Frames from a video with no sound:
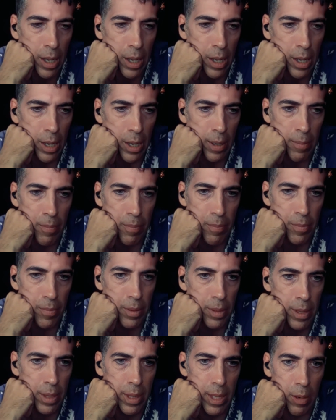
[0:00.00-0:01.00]
Um,
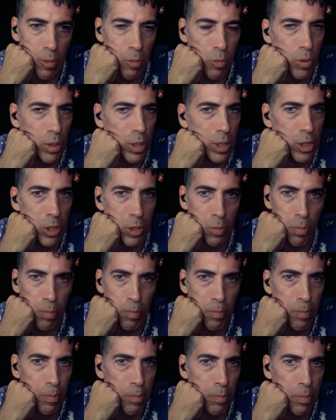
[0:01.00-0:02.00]
they really just
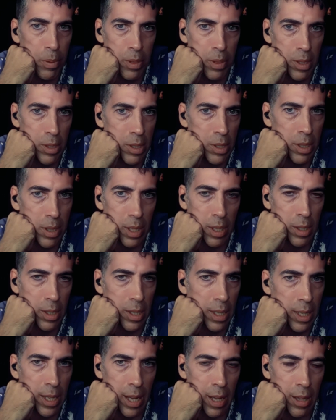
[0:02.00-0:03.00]
put this thing
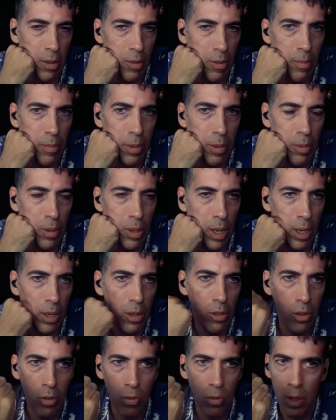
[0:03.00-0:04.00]
together. I mean, when I
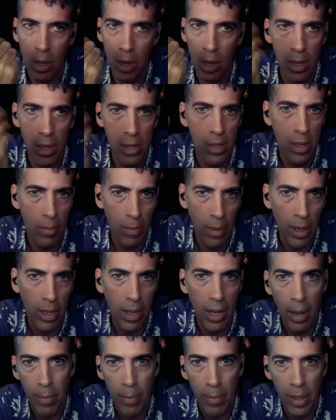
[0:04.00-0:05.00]
look through the lens, I'm
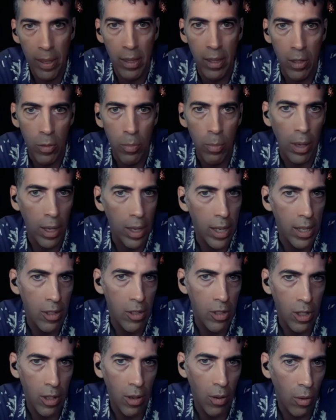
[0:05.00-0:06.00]
like, I'm at this
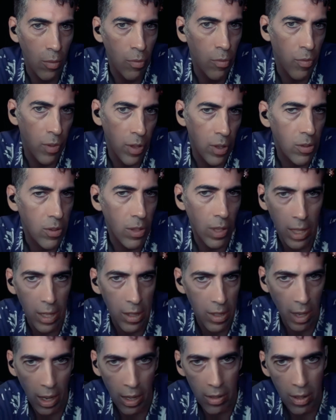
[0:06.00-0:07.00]
place. You know, it feels like
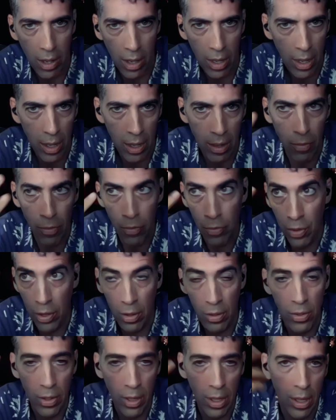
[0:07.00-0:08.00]
it's isolated. It
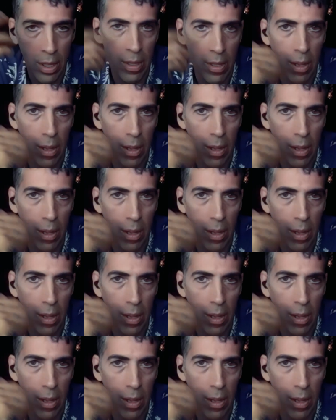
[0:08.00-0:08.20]
feels like